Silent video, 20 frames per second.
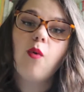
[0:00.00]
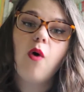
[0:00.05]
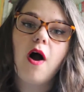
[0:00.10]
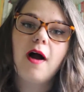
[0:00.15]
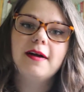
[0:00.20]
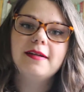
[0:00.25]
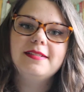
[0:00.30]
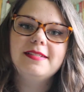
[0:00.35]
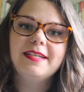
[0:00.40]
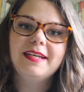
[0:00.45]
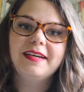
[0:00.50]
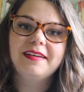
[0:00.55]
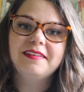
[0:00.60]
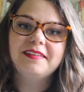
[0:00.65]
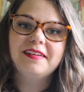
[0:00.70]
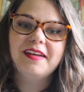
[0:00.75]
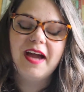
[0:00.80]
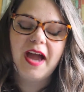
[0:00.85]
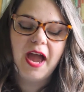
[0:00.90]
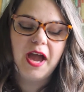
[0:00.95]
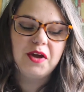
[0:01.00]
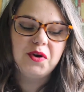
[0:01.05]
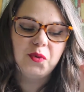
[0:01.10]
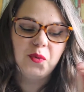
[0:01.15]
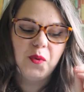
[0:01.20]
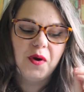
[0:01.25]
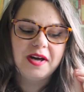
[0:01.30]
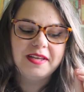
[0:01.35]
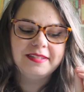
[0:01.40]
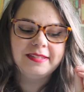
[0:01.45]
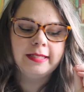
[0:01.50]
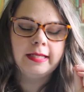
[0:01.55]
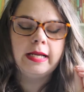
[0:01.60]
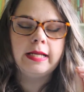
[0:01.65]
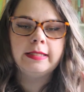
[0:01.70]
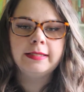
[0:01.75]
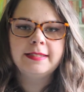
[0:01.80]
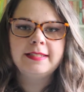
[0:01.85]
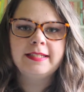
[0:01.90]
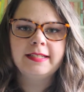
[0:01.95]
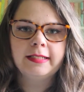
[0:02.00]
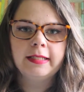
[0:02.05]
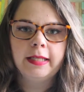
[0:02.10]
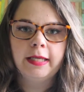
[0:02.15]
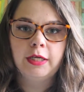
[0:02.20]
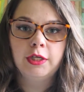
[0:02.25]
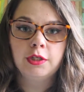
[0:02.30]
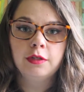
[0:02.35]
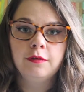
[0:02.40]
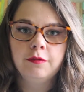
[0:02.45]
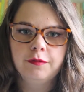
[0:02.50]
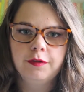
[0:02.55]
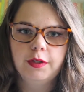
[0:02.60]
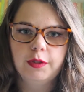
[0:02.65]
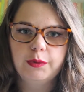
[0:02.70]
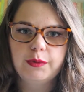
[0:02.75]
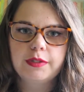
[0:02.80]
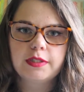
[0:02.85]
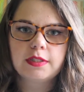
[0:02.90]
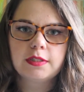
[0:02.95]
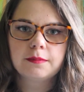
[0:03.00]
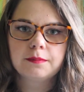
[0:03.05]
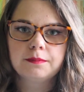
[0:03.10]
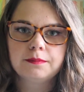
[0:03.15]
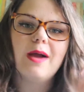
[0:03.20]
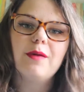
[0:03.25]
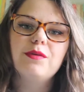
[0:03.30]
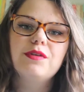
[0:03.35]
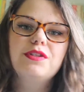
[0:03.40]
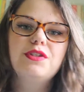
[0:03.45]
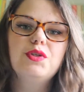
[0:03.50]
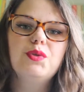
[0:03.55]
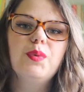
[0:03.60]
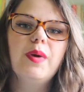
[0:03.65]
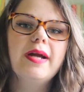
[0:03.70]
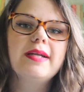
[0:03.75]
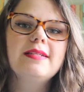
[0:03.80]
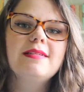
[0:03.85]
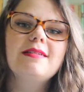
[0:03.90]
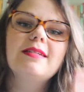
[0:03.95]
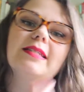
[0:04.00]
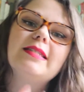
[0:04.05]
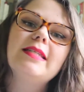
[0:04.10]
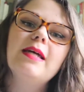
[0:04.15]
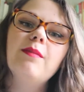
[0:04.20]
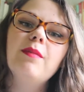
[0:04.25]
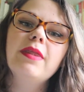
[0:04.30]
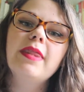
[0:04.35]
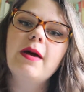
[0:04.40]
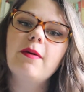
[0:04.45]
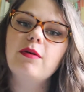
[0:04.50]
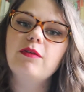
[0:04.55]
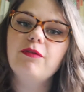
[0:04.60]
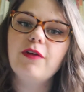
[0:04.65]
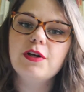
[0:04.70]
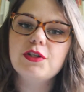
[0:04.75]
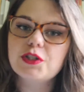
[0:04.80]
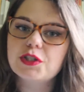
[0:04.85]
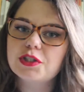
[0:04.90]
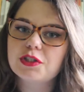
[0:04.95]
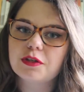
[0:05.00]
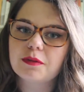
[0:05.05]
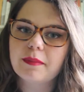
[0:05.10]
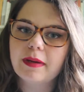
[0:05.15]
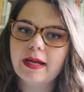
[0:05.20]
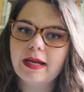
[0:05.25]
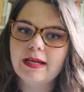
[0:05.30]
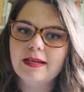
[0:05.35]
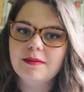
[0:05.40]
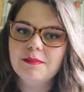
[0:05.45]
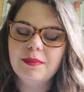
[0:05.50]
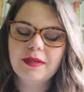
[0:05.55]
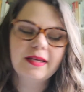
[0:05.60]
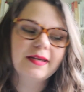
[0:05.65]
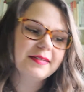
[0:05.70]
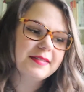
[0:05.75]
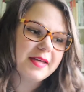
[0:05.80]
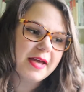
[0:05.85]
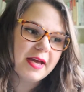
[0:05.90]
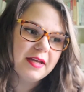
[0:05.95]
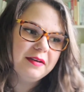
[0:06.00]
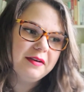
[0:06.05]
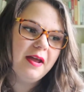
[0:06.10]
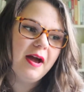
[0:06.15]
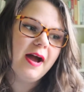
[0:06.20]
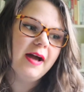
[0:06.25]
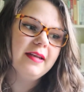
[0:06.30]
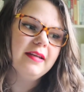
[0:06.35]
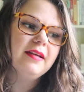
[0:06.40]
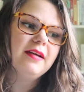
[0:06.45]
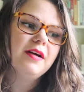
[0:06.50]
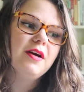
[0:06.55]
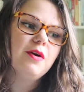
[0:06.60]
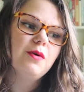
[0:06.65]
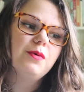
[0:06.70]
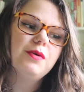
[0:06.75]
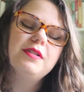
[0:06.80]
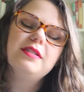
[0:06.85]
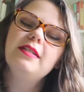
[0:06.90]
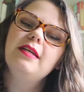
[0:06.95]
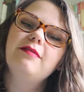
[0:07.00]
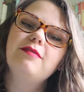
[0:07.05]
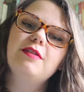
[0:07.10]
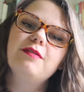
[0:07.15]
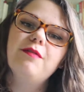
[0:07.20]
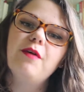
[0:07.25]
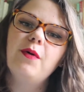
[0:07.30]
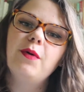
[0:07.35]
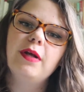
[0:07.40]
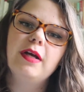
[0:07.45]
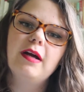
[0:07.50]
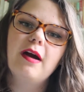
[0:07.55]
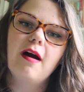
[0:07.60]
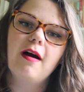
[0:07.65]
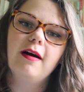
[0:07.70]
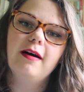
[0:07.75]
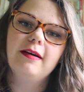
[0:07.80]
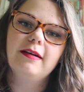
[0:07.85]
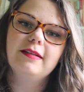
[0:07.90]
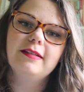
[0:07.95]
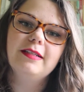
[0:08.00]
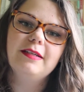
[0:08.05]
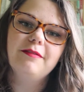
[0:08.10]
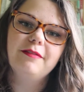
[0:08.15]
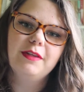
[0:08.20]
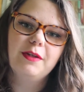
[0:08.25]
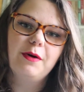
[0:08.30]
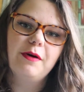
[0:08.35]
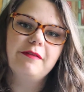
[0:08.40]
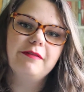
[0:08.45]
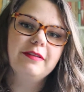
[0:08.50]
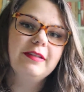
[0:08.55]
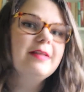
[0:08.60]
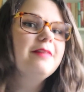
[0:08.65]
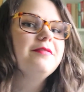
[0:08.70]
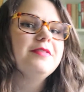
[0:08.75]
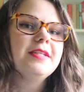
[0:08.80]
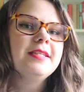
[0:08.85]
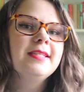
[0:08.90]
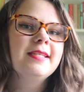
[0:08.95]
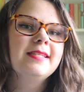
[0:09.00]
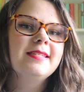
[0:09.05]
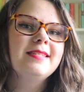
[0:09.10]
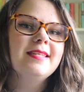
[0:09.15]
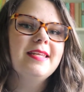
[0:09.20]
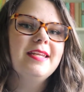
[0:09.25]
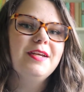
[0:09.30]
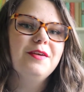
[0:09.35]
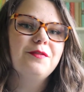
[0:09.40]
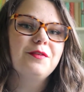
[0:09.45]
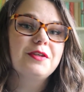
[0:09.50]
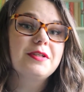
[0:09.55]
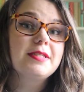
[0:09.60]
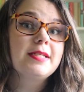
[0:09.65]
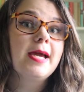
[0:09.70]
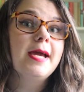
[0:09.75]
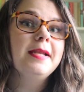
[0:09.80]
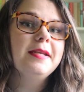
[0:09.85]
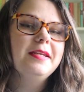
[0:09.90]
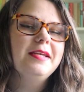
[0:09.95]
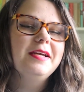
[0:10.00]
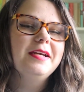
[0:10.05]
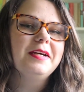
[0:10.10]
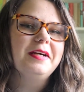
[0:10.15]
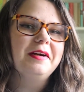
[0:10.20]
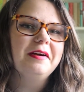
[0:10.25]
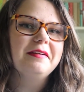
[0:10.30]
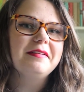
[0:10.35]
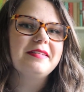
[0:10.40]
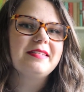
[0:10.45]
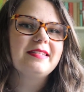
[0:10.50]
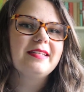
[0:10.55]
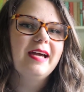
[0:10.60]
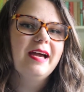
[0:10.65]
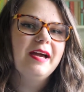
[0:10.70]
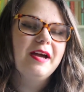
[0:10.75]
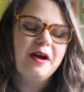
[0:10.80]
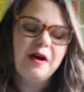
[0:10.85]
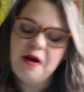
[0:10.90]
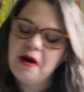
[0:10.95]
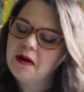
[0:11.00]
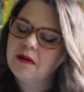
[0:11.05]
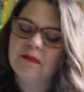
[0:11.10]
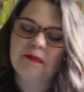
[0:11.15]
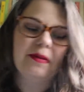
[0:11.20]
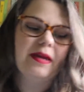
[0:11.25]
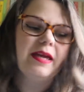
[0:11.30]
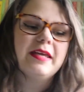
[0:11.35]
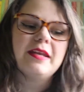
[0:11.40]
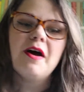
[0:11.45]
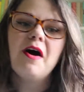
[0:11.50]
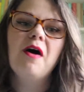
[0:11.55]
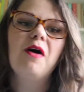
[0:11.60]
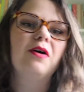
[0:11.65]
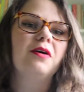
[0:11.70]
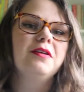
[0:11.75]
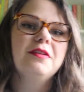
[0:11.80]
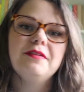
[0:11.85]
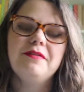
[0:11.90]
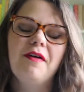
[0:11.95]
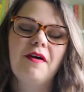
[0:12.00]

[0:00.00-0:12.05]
walked in and was instantly confused. I was directed to someone that would register me because I had not received a voting card even though I've lived in this city for 10 years. Me and all the